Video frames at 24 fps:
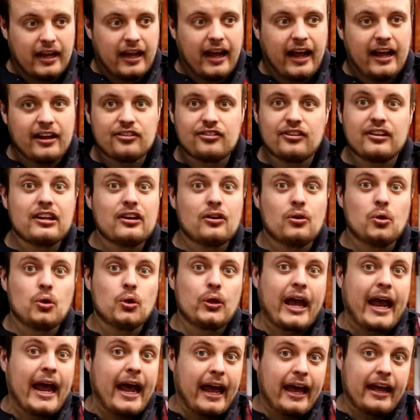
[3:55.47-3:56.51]
As the
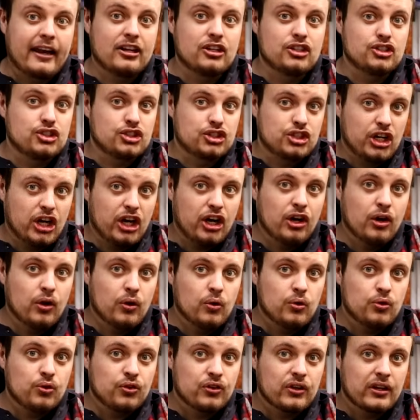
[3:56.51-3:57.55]
old adage
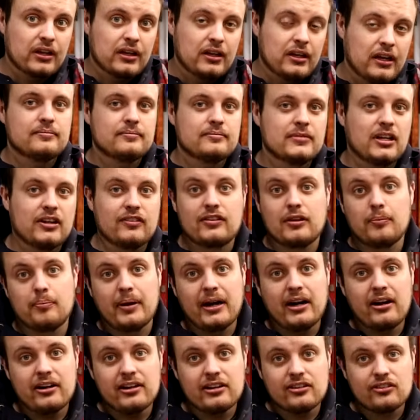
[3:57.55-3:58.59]
goes, if the
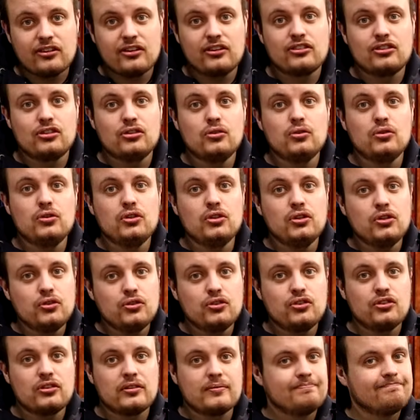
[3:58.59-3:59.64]
bearings are too
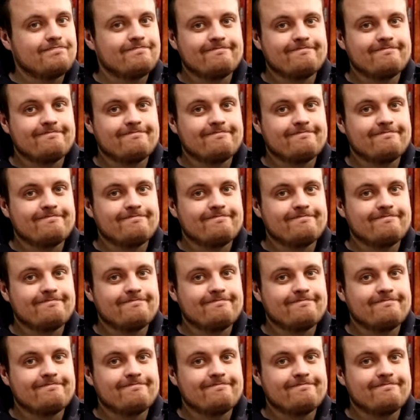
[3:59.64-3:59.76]
loose,